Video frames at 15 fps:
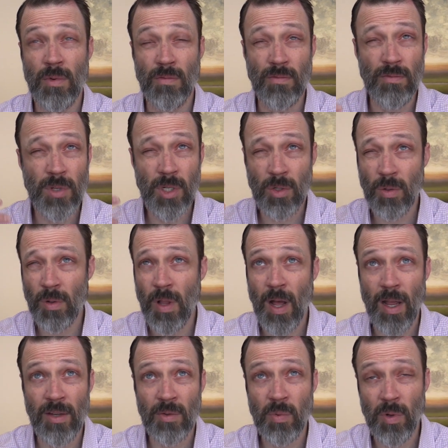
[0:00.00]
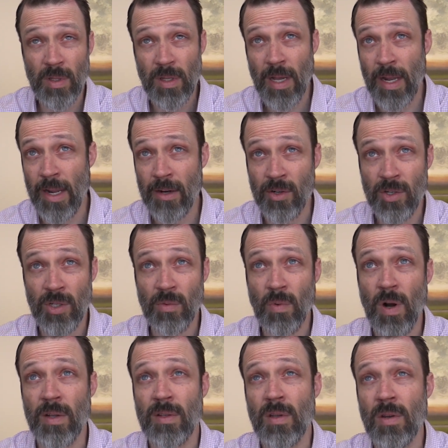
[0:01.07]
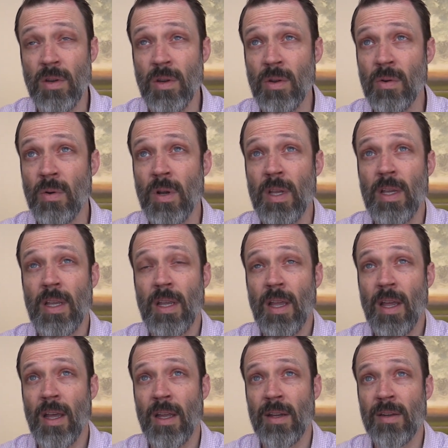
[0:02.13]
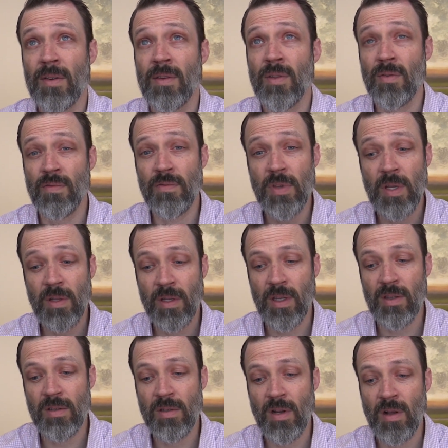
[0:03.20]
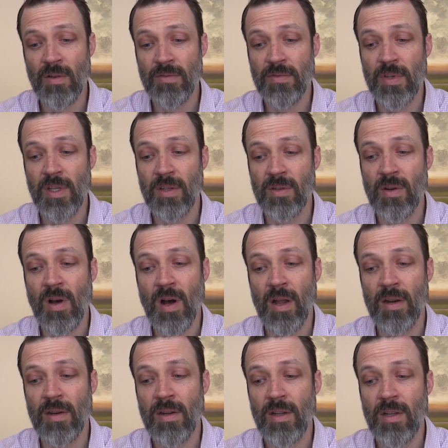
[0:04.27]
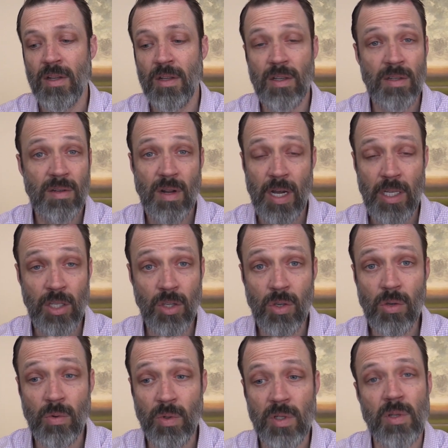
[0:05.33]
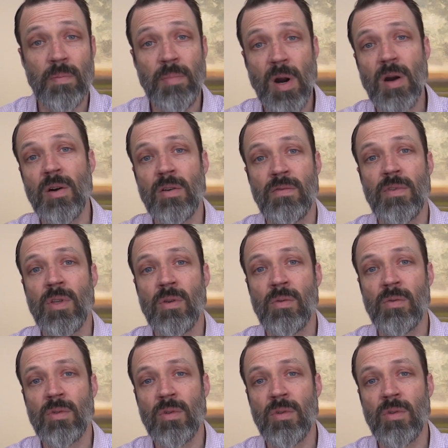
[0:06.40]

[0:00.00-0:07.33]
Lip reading: visualize what that energy wants to do, and the feeling itself it's not you, it's a part of you.